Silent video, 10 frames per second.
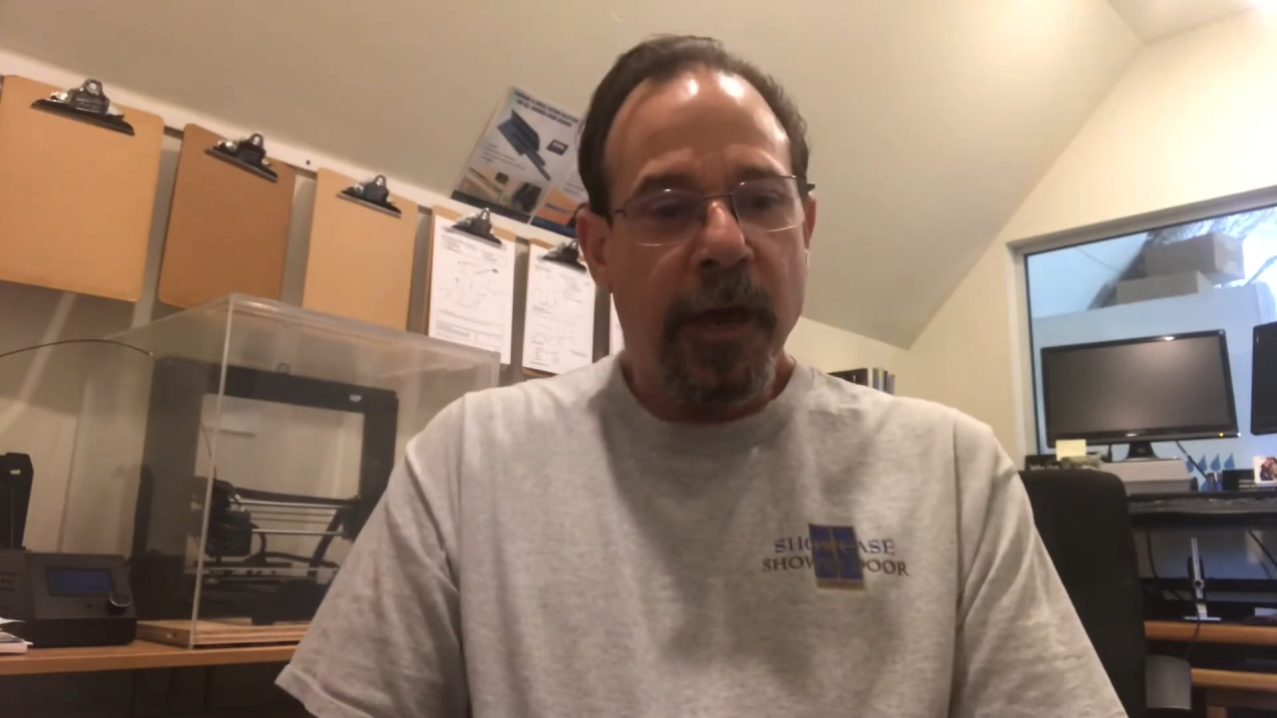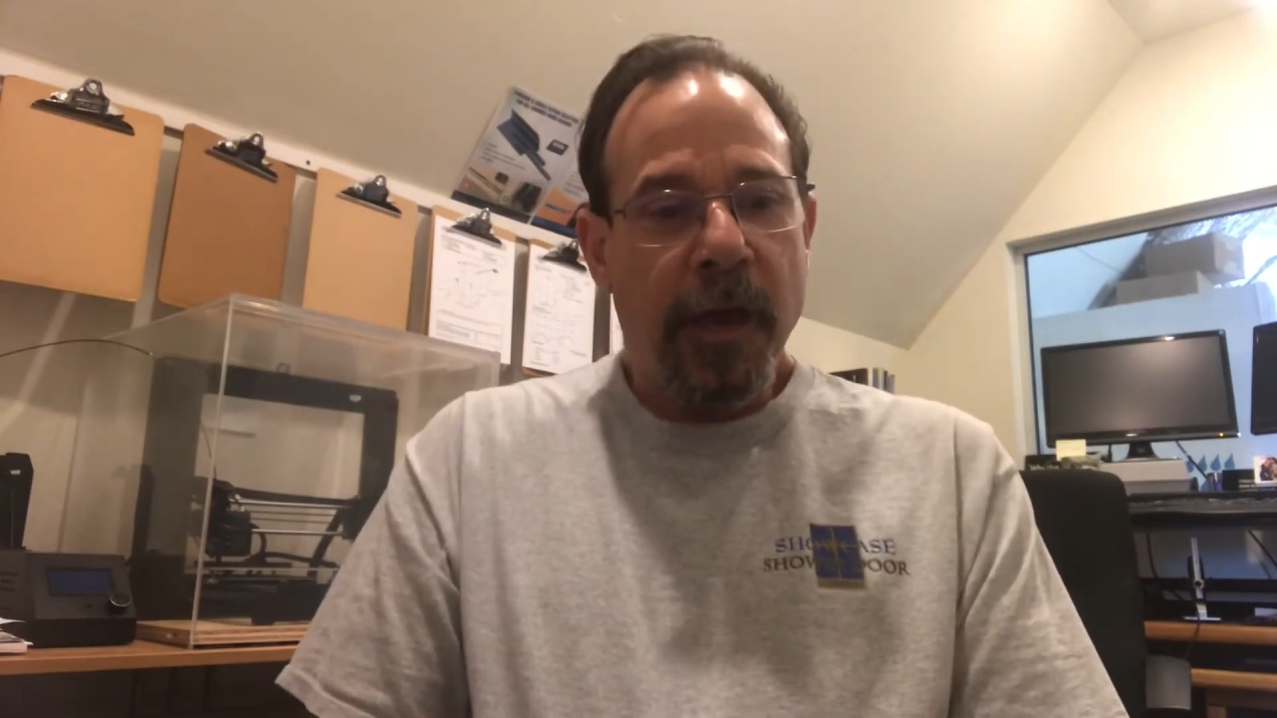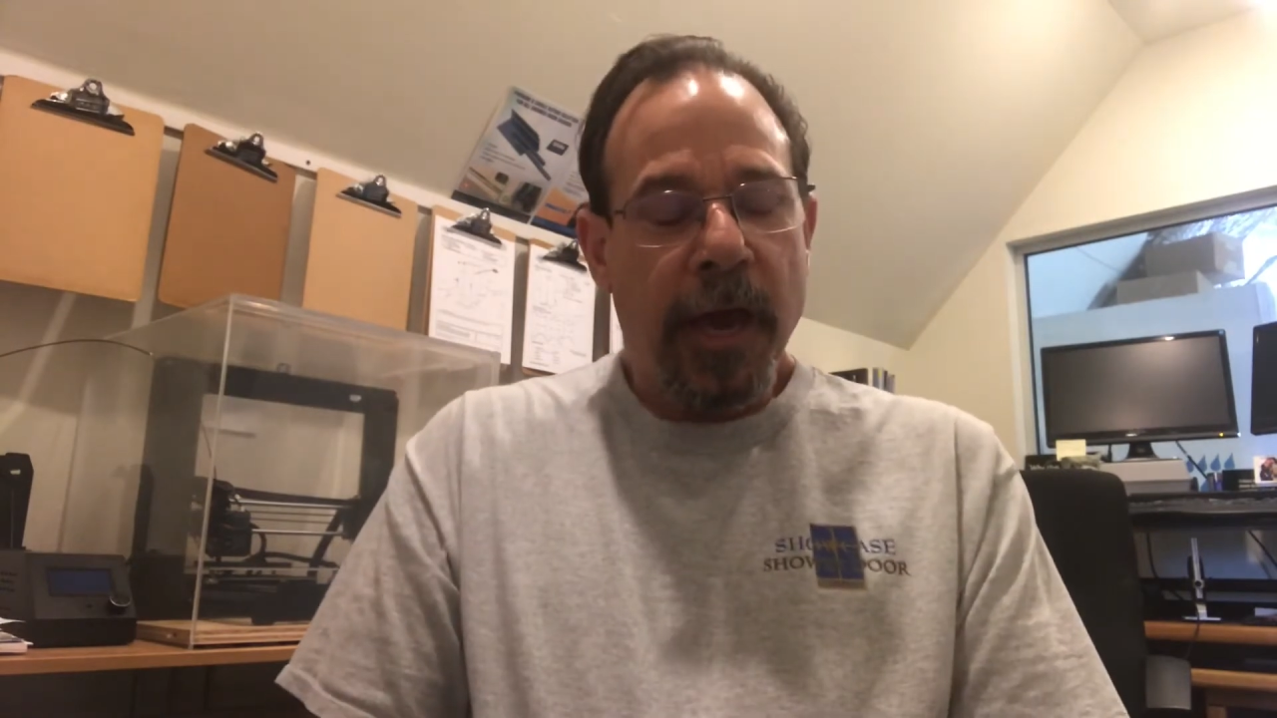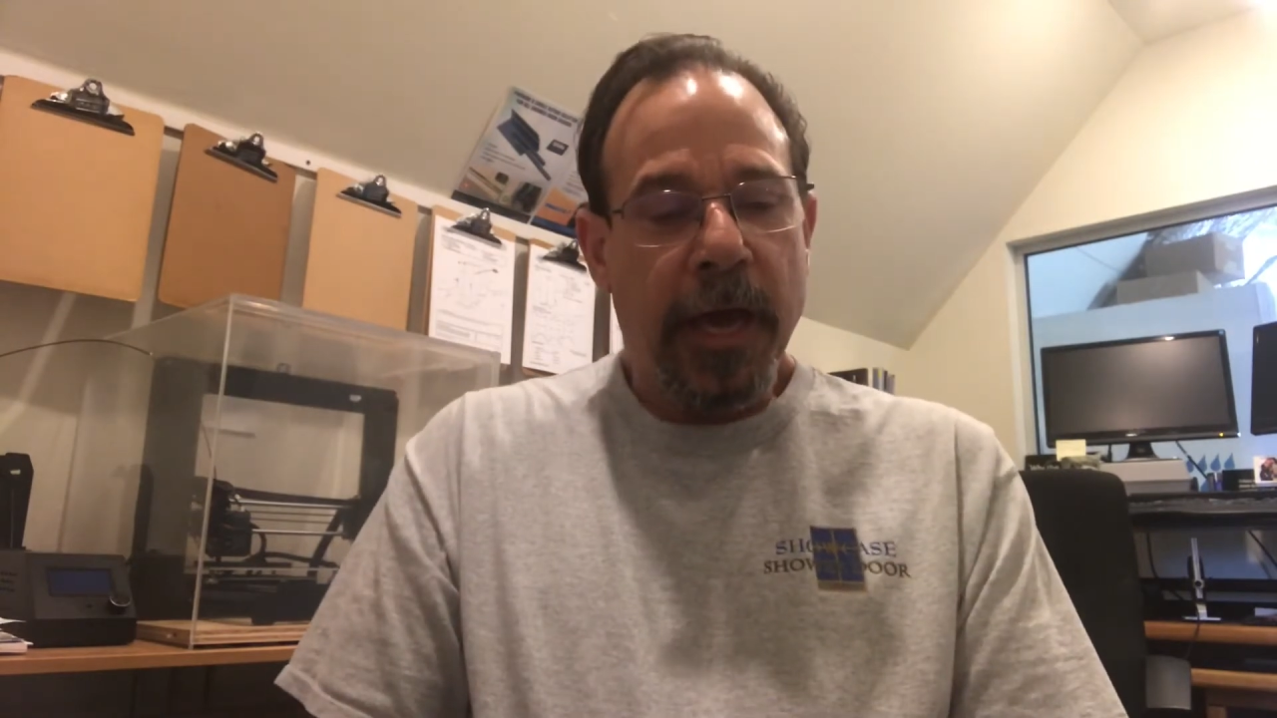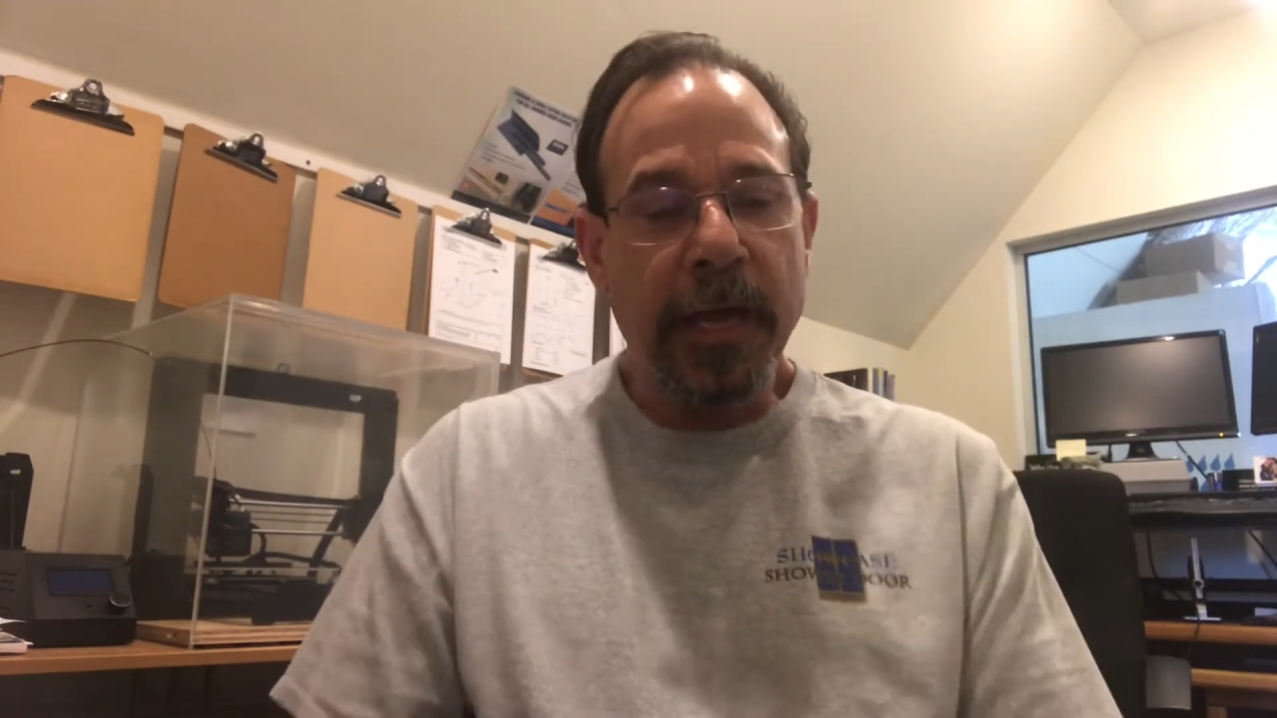
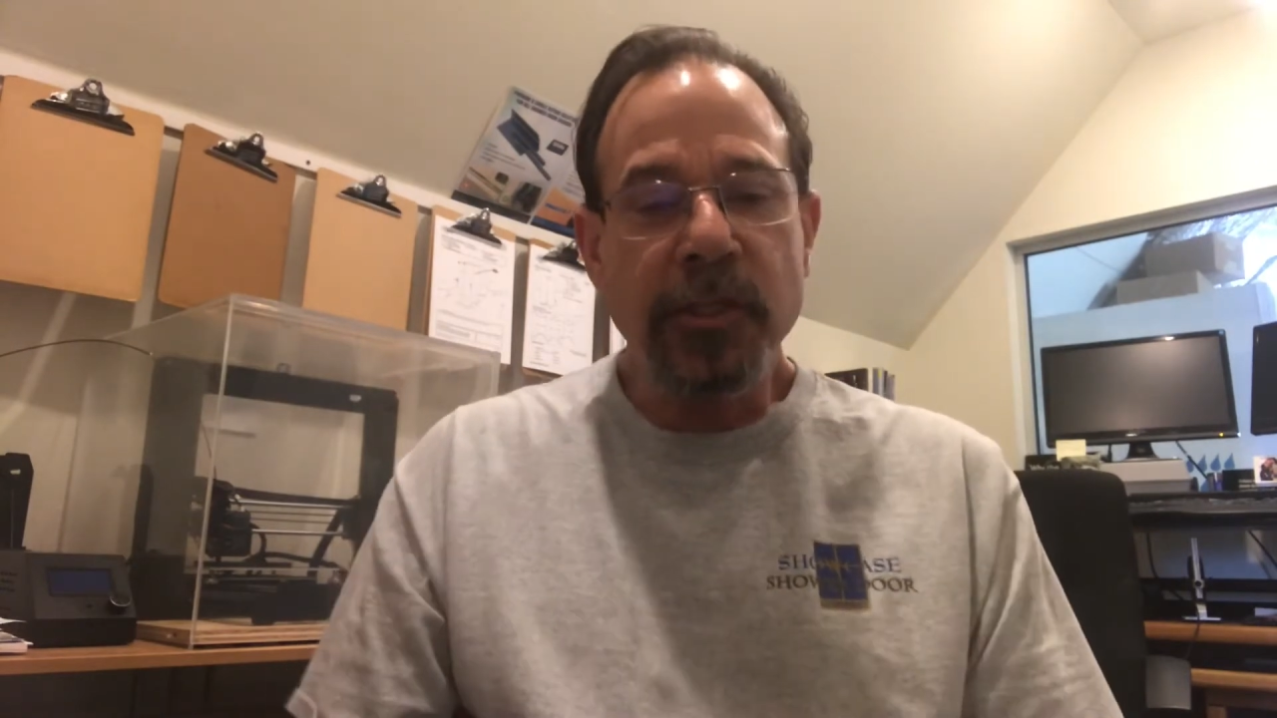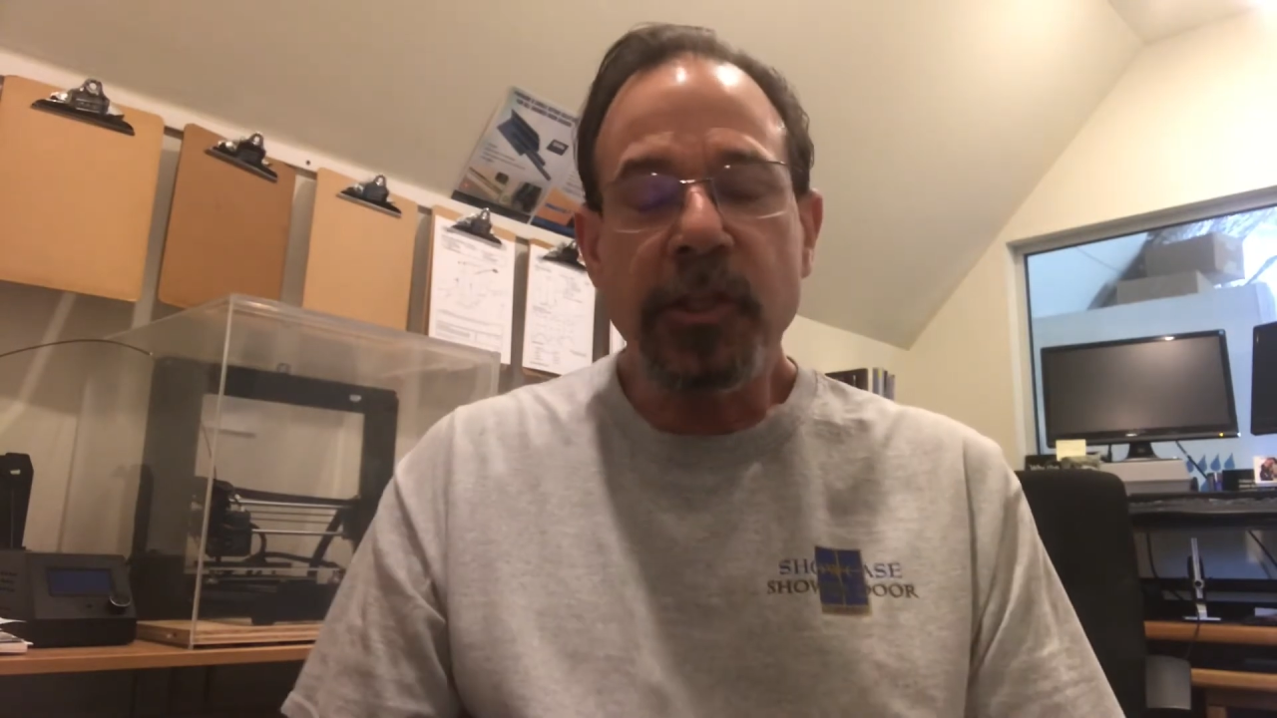And I just